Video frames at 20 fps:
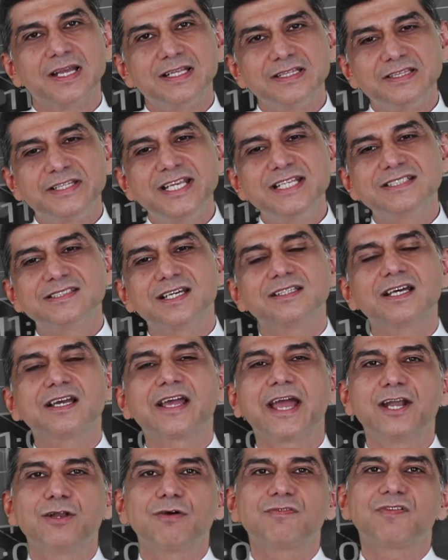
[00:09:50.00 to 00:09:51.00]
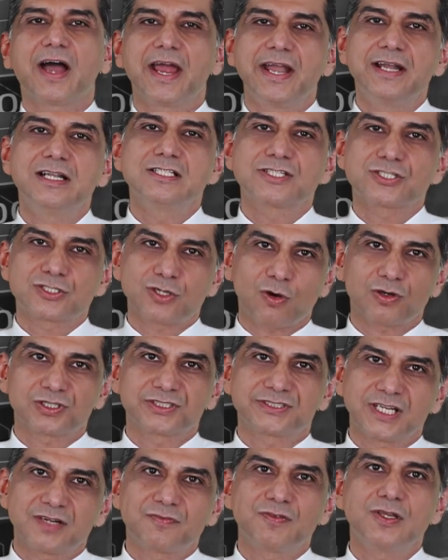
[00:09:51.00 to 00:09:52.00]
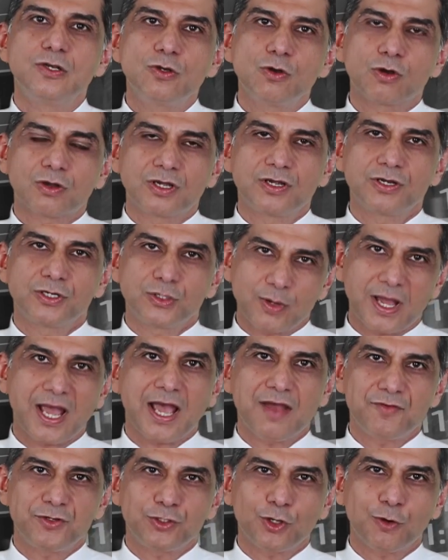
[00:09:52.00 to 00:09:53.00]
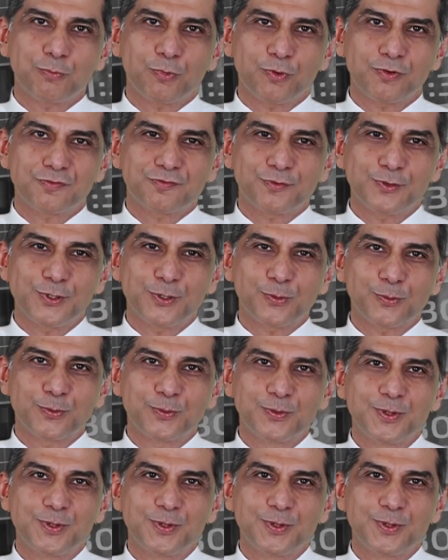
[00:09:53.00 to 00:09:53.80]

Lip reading: These are the kind of ideal stocks that we look to have in your portfolio.